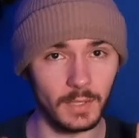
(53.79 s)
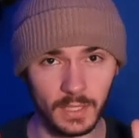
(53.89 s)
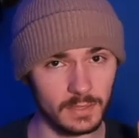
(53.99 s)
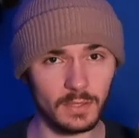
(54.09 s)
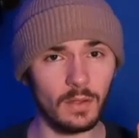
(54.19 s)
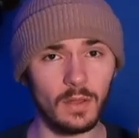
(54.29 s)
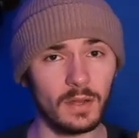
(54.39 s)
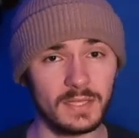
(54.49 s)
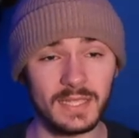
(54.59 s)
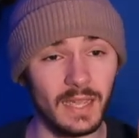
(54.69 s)
because in all
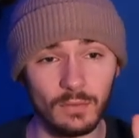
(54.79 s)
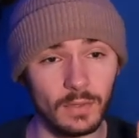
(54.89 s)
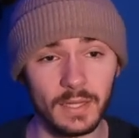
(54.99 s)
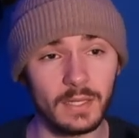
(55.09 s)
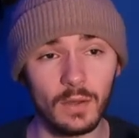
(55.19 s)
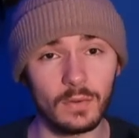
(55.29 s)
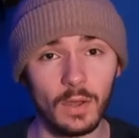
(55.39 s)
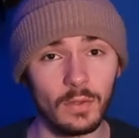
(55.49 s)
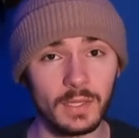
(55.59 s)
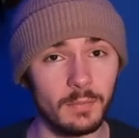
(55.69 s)
honesty, I really don't
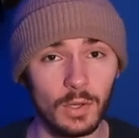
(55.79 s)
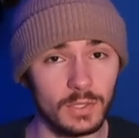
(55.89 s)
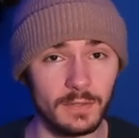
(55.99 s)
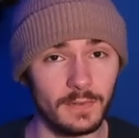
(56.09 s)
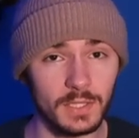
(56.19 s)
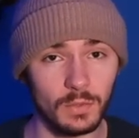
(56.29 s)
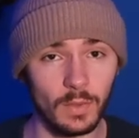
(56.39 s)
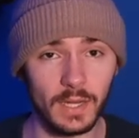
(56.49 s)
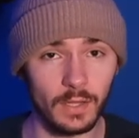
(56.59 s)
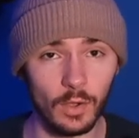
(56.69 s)
know the most efficient
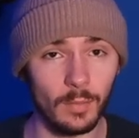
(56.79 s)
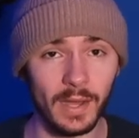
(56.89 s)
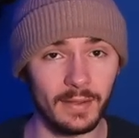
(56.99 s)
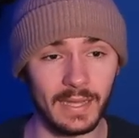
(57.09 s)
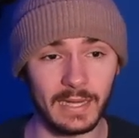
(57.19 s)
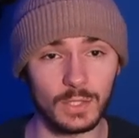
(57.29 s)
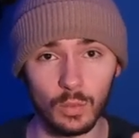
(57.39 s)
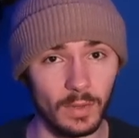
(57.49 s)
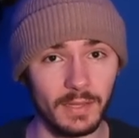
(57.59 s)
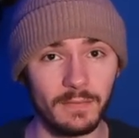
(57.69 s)
way to go about getting
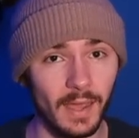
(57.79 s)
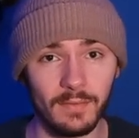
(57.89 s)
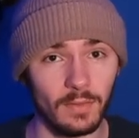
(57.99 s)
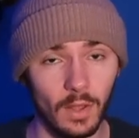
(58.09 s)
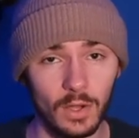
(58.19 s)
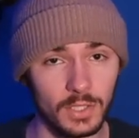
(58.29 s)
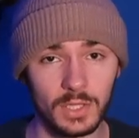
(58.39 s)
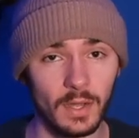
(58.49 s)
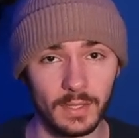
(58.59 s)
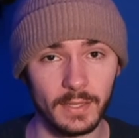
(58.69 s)
25 long
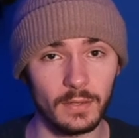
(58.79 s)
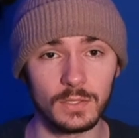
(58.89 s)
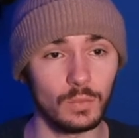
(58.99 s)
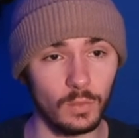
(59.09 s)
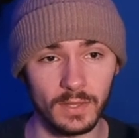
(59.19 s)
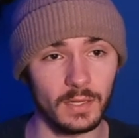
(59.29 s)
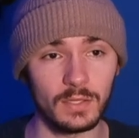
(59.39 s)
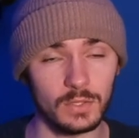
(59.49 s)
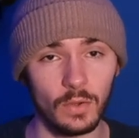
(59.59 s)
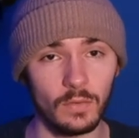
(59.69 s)
shot kills with an
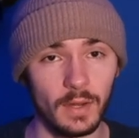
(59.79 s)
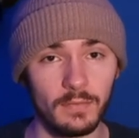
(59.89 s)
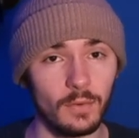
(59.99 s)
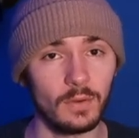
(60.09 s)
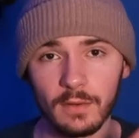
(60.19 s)
assault rifle.